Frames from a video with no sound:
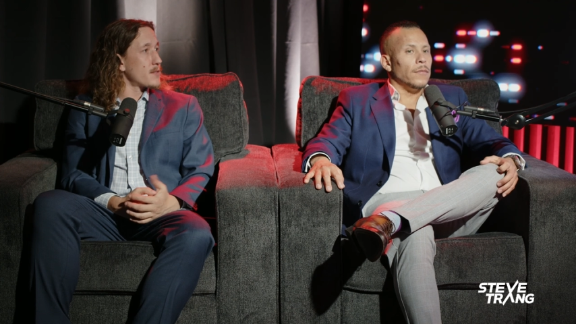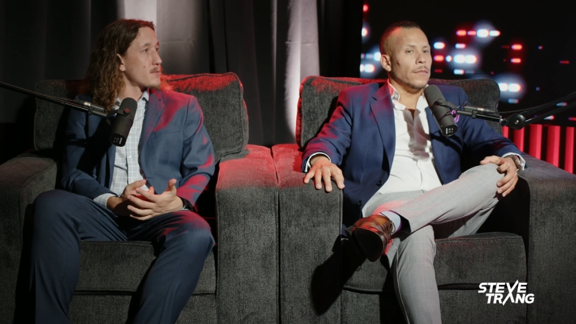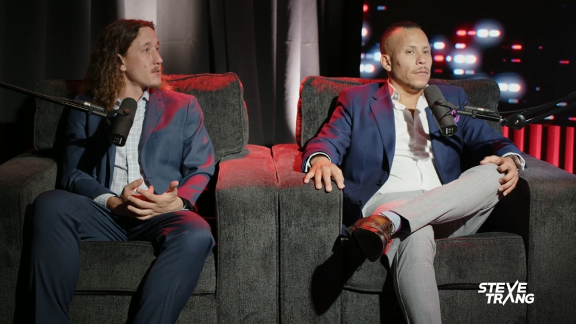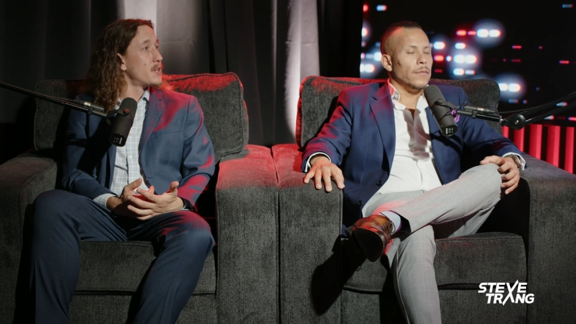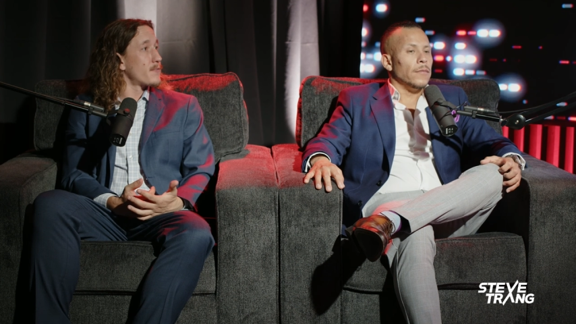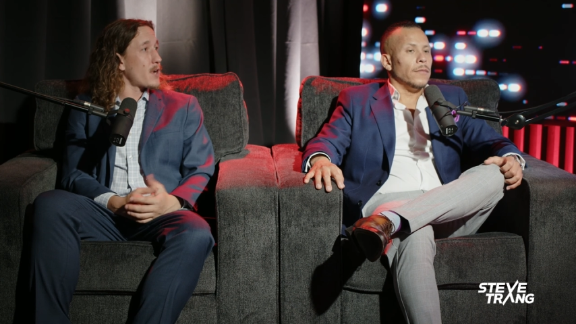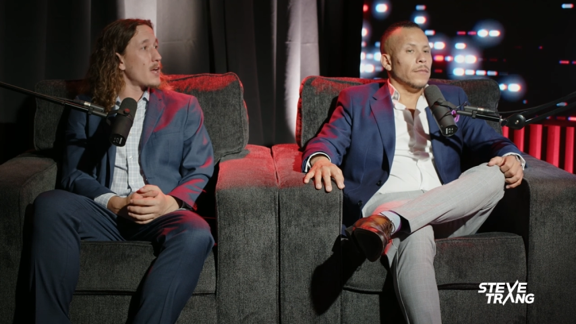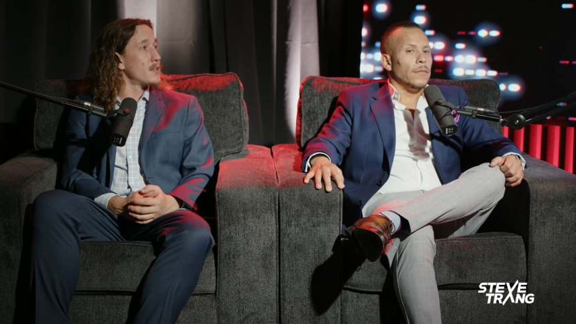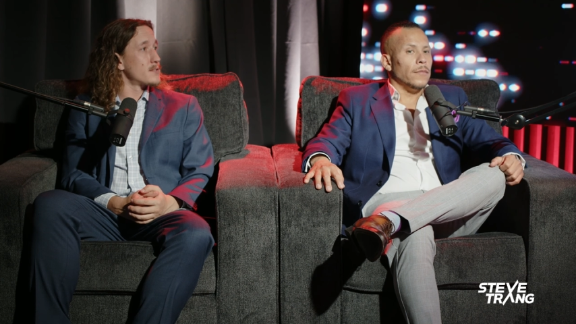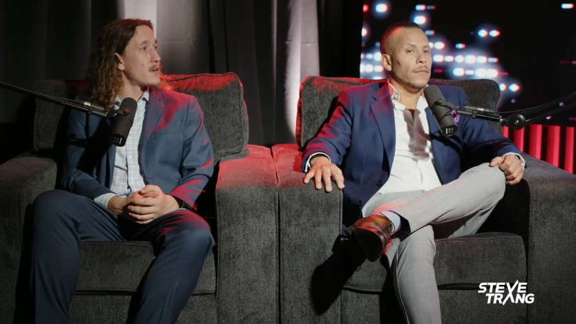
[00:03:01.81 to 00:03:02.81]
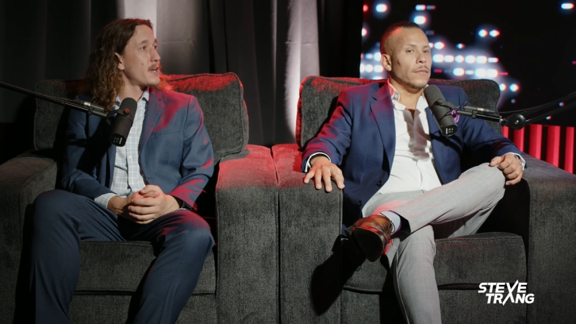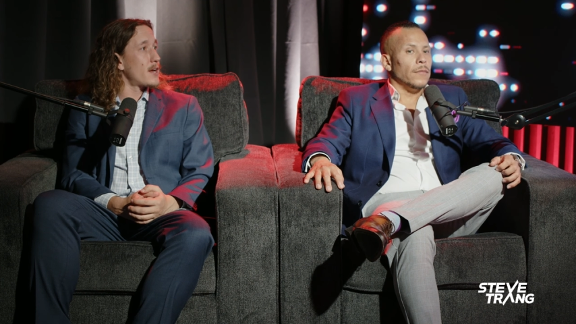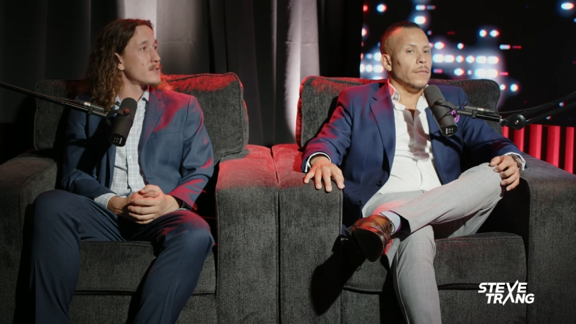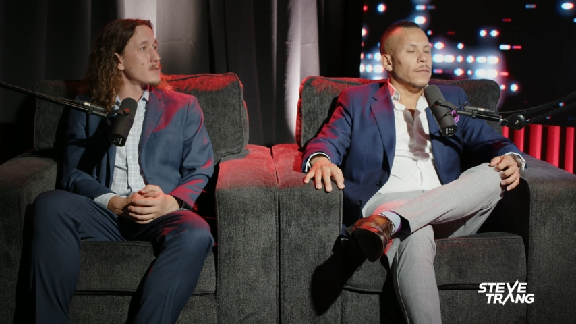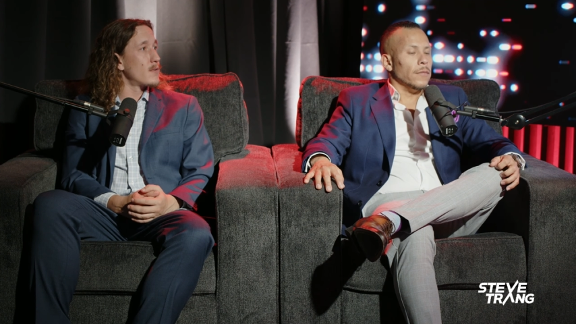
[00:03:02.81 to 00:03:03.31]
Speaker 1: on three different islands right nice.
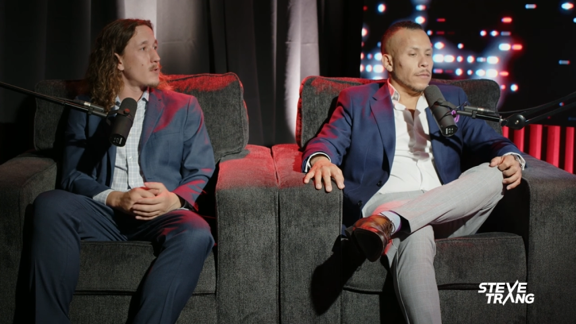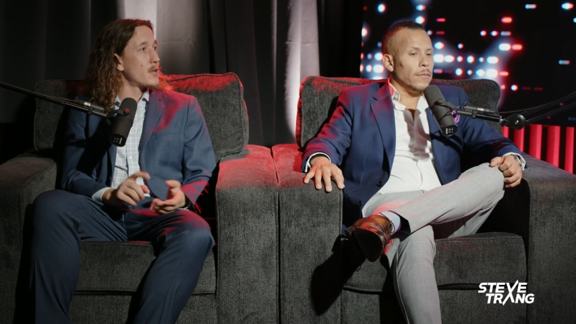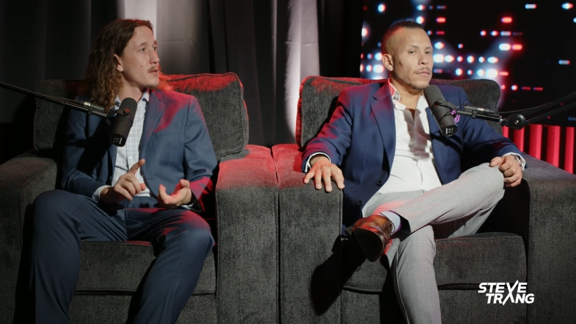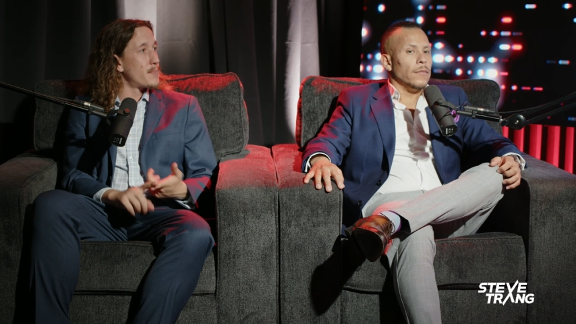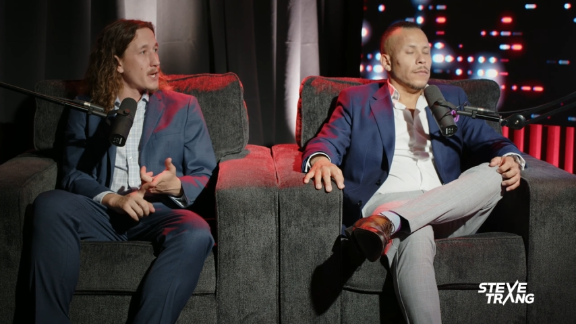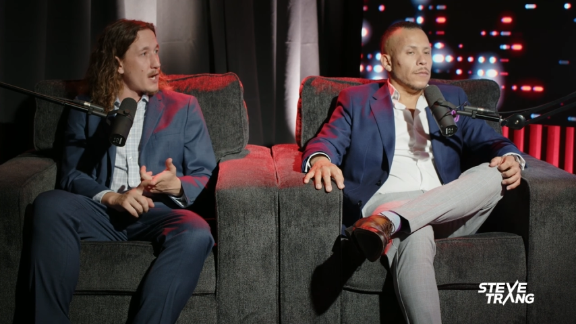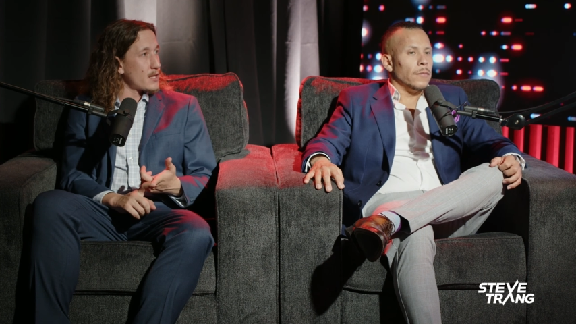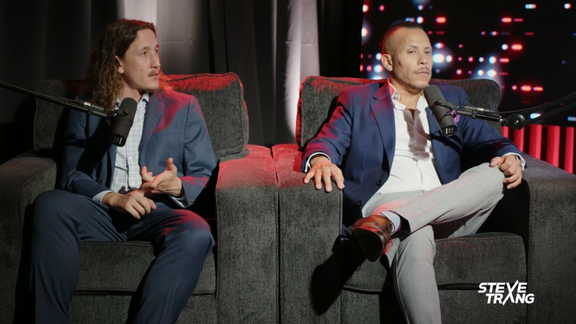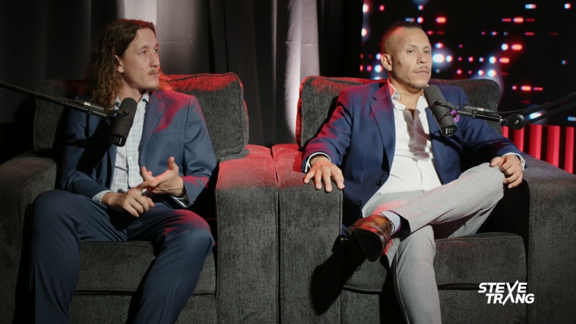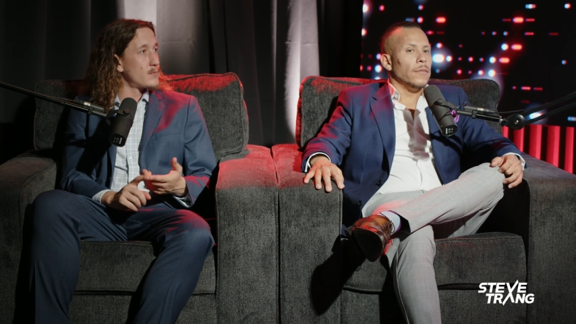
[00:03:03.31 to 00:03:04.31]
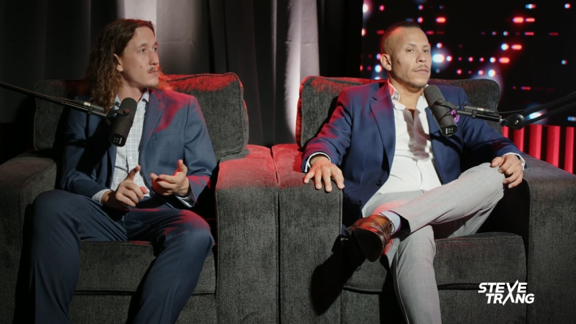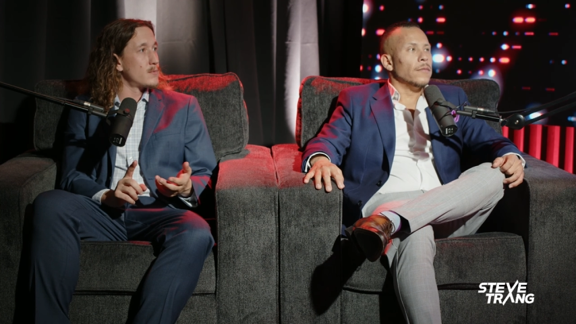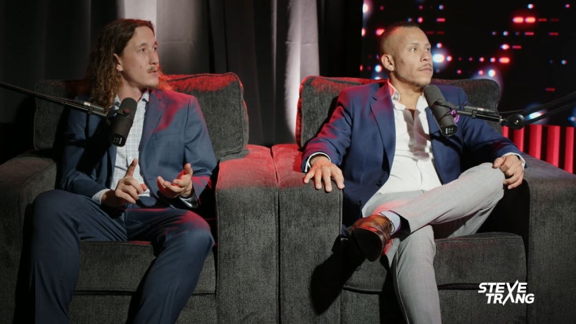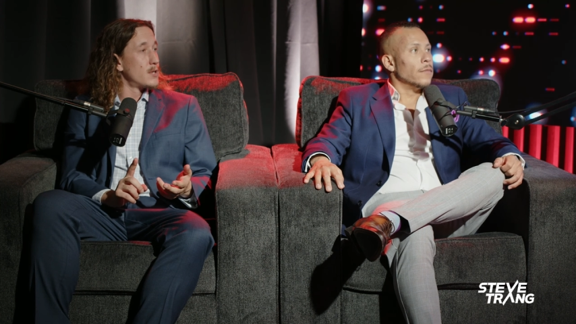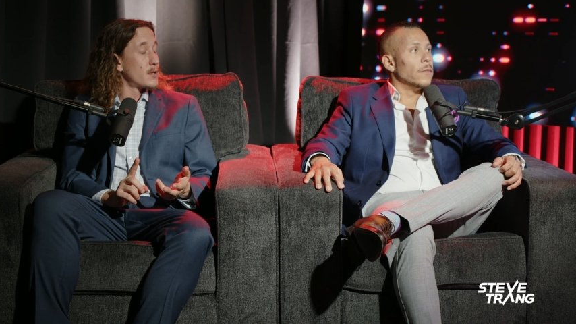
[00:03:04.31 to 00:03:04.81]
now. So we have one on oh, the Big Island, different
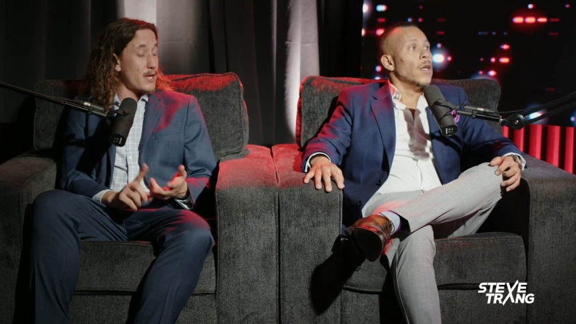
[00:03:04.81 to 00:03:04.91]
islands too.